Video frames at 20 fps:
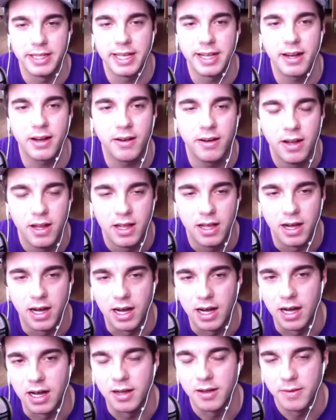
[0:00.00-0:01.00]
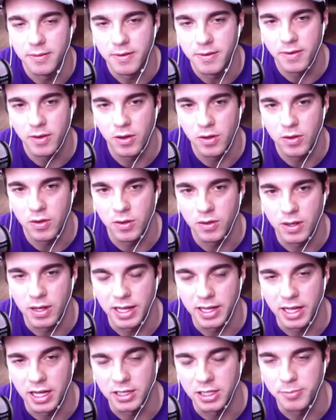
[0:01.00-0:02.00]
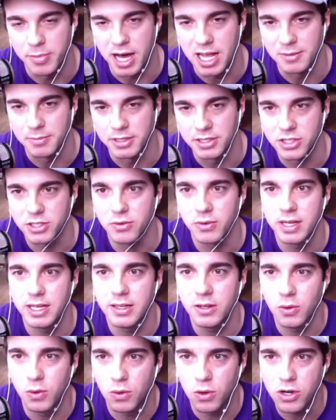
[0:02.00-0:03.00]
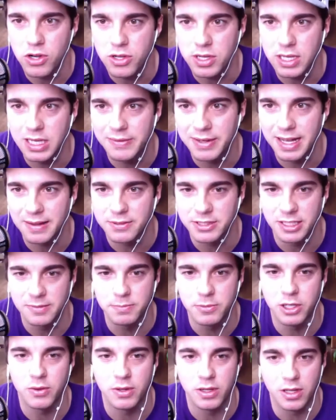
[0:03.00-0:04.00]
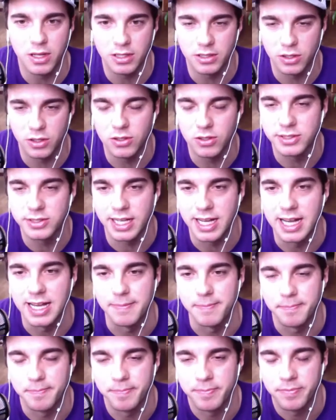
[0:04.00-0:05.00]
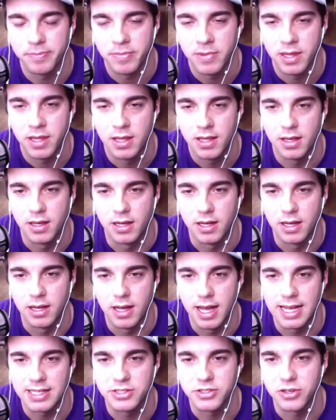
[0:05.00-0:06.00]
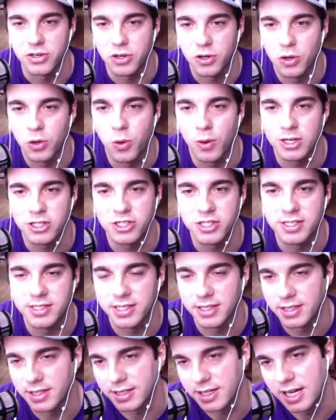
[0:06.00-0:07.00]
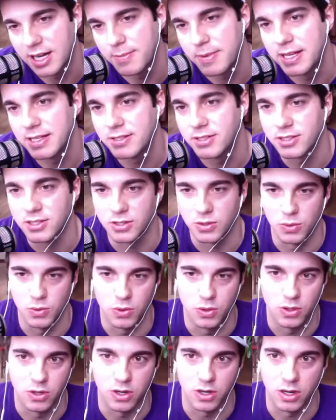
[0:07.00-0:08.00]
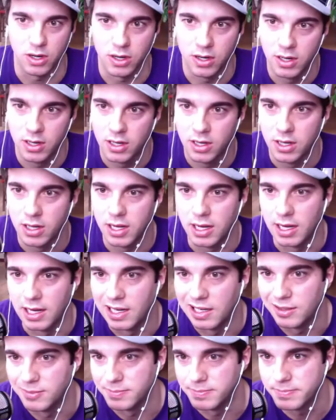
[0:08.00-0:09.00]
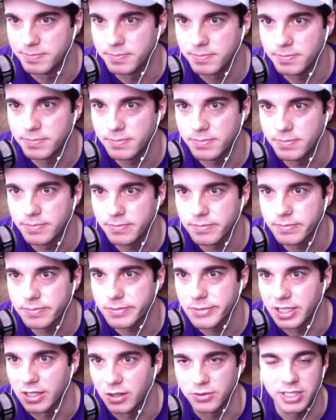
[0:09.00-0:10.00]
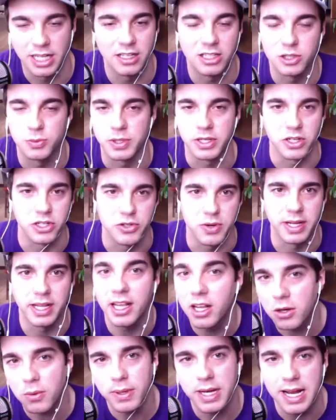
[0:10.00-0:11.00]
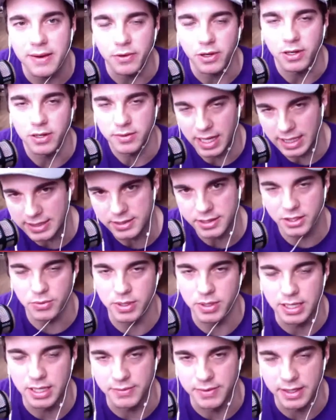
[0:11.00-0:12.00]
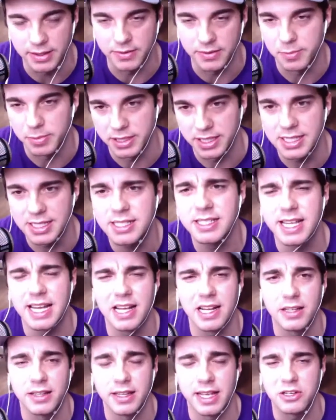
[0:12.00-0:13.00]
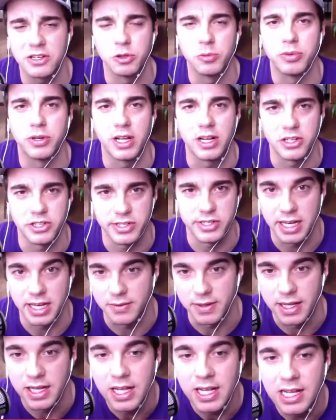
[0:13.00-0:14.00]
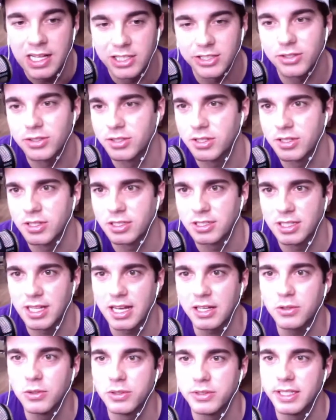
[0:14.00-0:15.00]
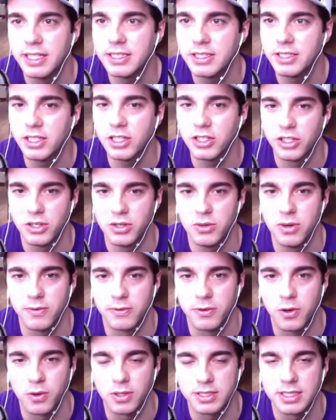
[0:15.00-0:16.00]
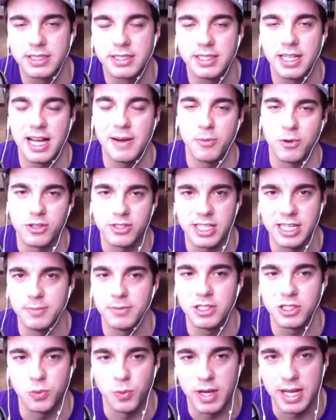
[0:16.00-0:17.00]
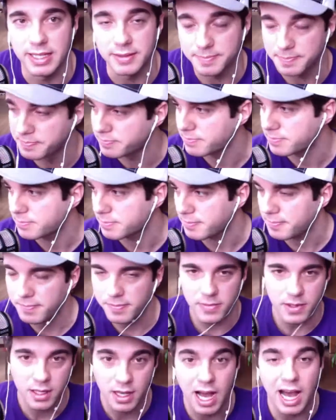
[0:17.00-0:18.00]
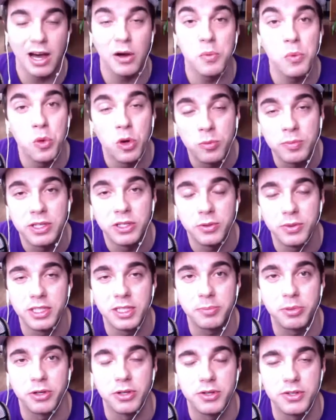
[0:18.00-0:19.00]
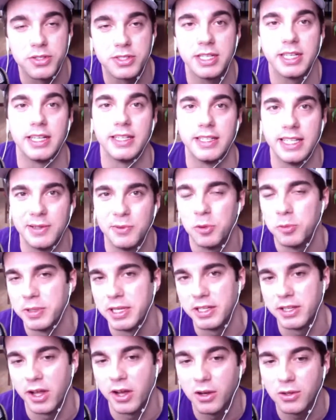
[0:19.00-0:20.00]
there. On the bottom of the screen, or you can even have something going along the whole time. Ask your questions in the comments, or tell us what you're drinking or whatever. That's the creative end of it, but this is the actual production end of it. So there's a lot of cool things you could do. Of course, it's a lot more seamless when I will be doing the producing and Dean will be doing